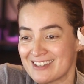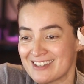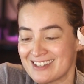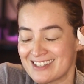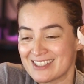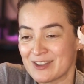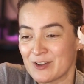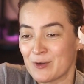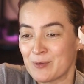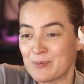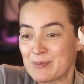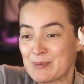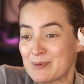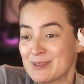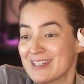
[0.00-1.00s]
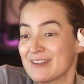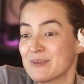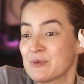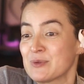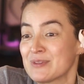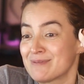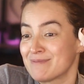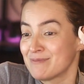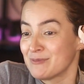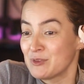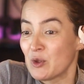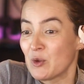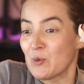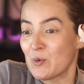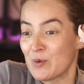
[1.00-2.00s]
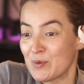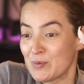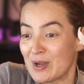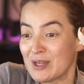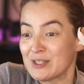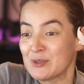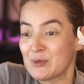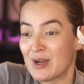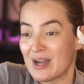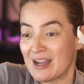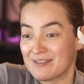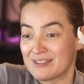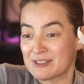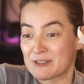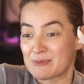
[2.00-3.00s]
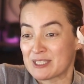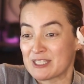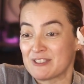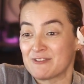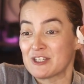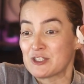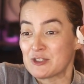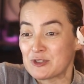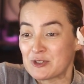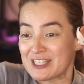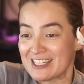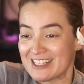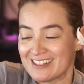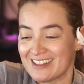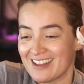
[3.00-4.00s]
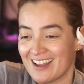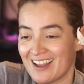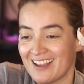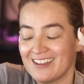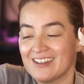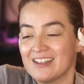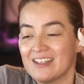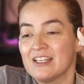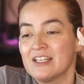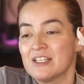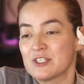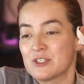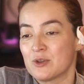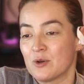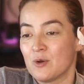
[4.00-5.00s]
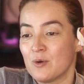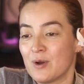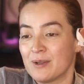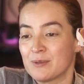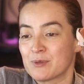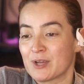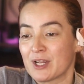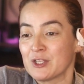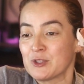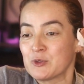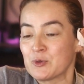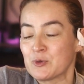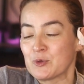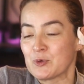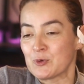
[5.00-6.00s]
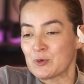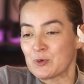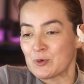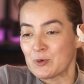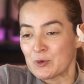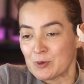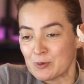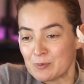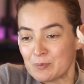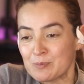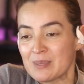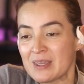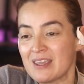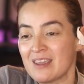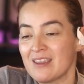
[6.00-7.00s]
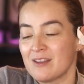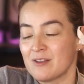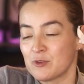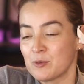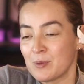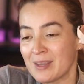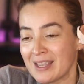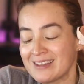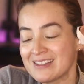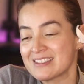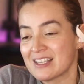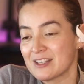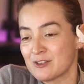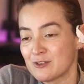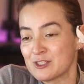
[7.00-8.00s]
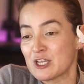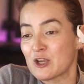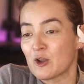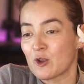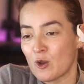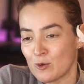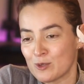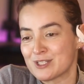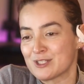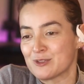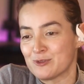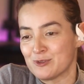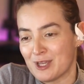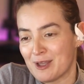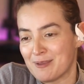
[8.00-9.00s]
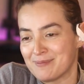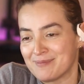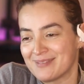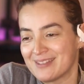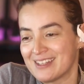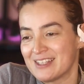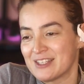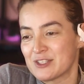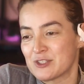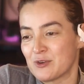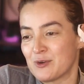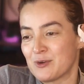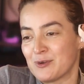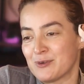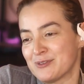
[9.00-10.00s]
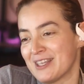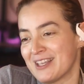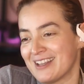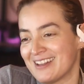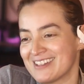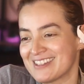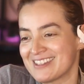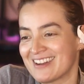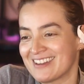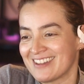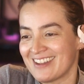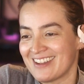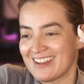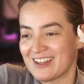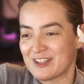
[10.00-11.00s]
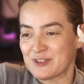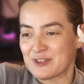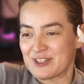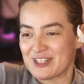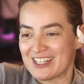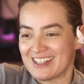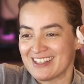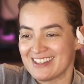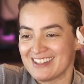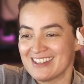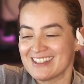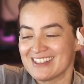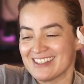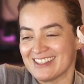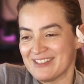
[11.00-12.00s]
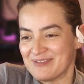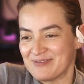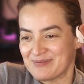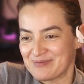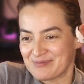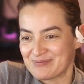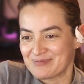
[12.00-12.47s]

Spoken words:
leaders, so people that want to have a specific journey in AI. So I'm trying to make this technology closer to them, so they can start the AI journey easily.